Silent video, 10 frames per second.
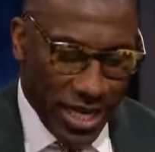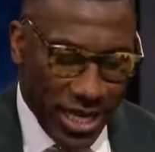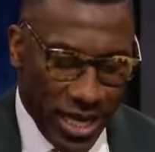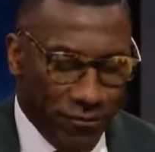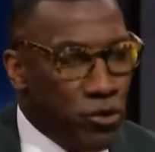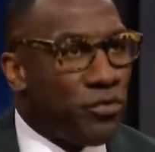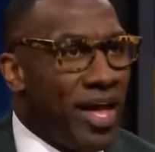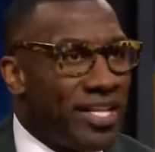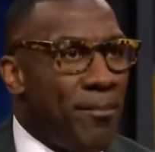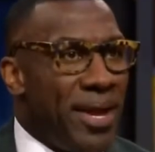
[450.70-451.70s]
if you think
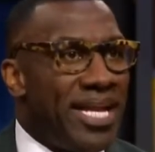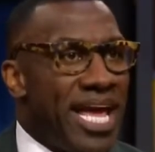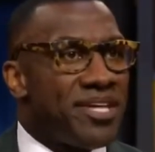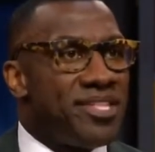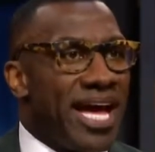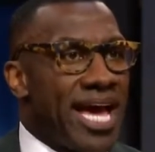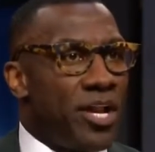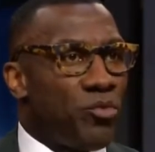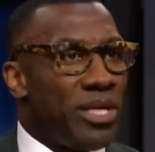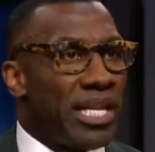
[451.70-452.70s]
that man has that kind
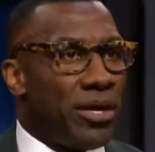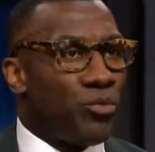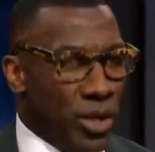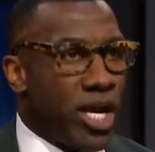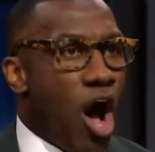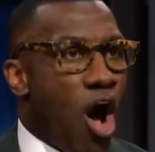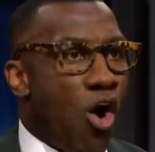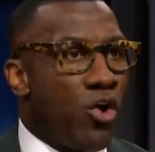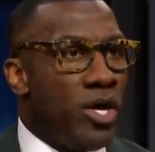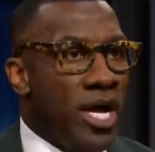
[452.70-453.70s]
of recall,
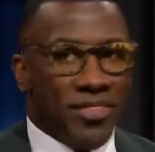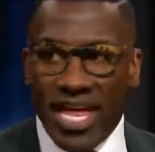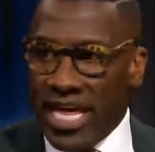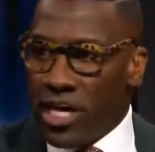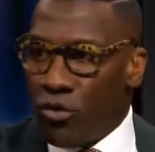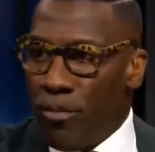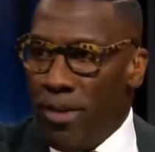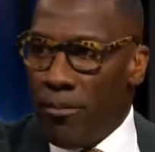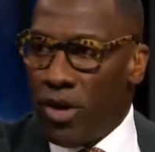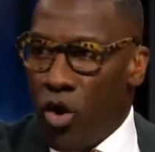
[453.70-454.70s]
that he can
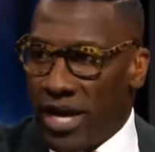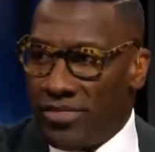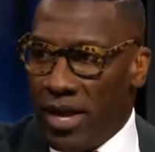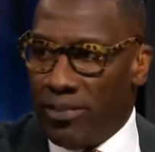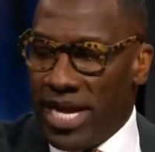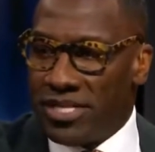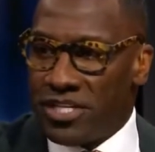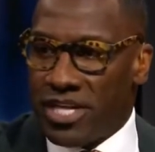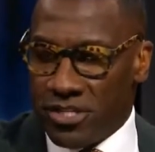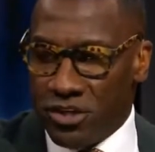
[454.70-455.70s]
remember, okay, they played this
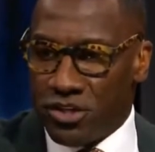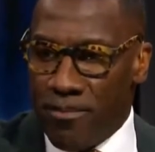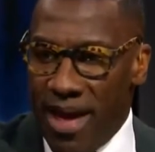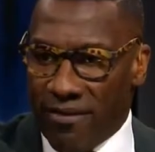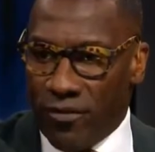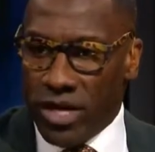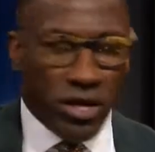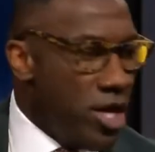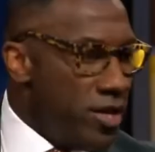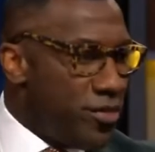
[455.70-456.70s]
is the backfield,
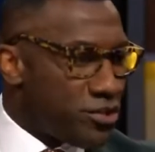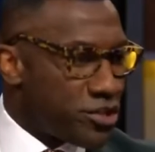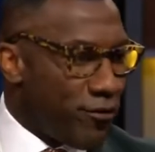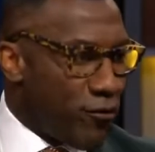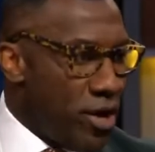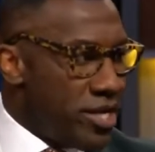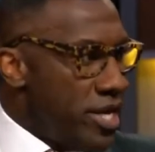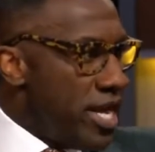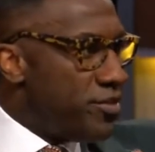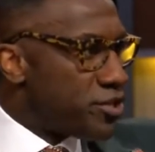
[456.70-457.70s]
this is the front,
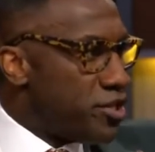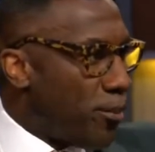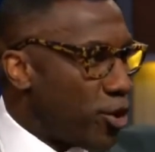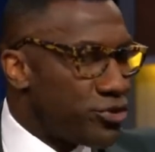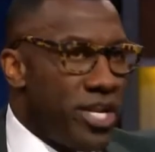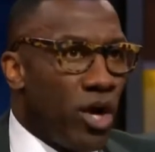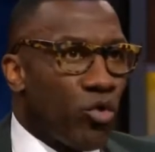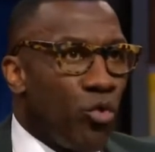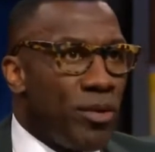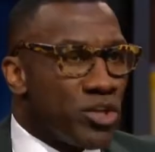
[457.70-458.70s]
and this is the personnel
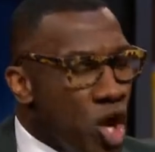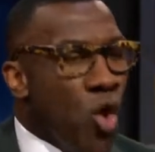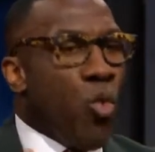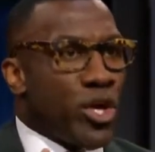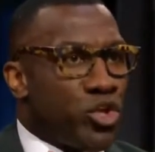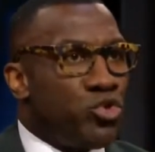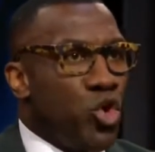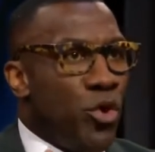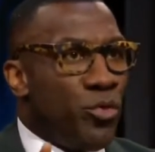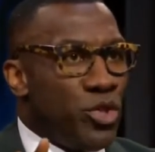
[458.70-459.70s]
grouping. What you're
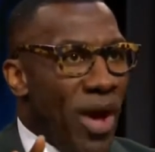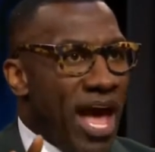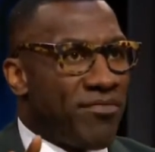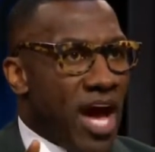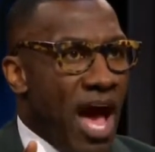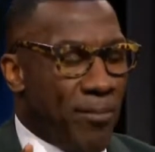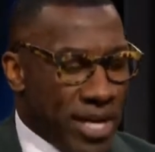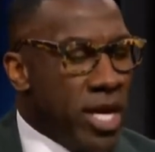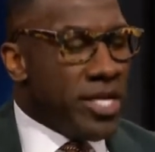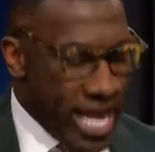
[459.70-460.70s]
doing when you have copy,
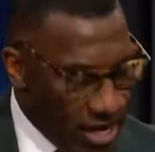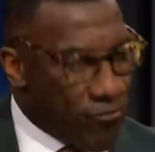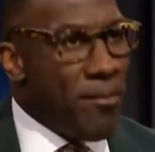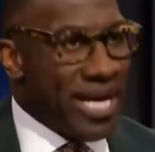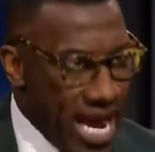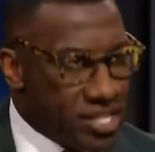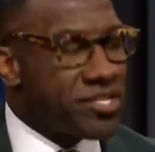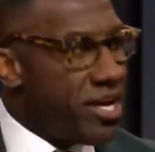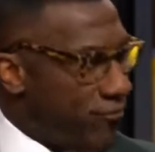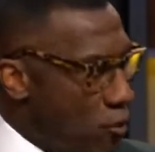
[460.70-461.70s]
take it from a guy that
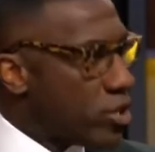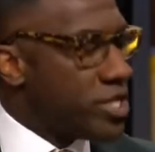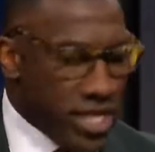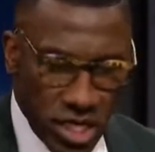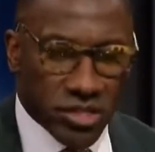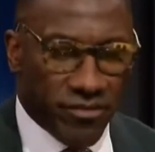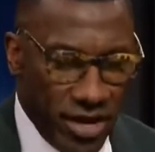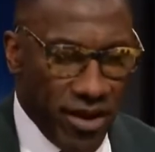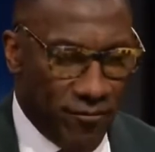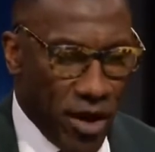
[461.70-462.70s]
studied 14 years of
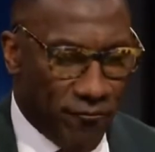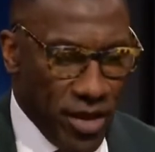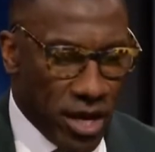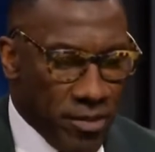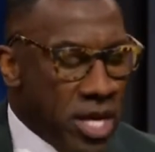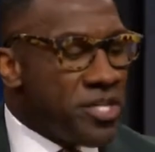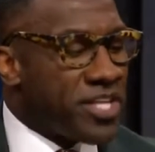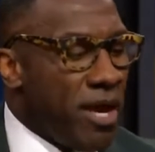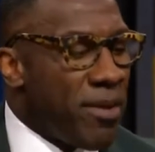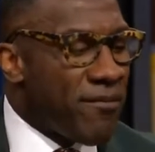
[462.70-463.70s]
NFL film.
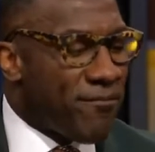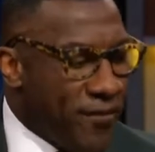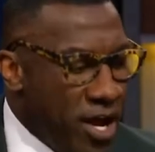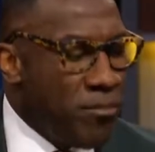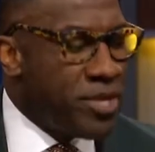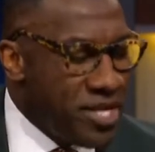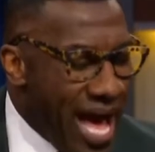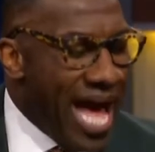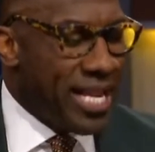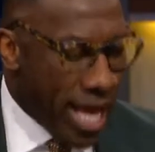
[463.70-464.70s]
Skip, if film did
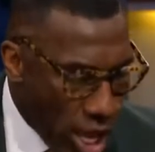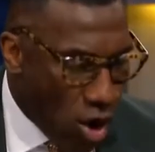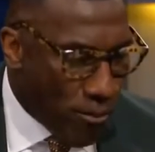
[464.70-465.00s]
not help,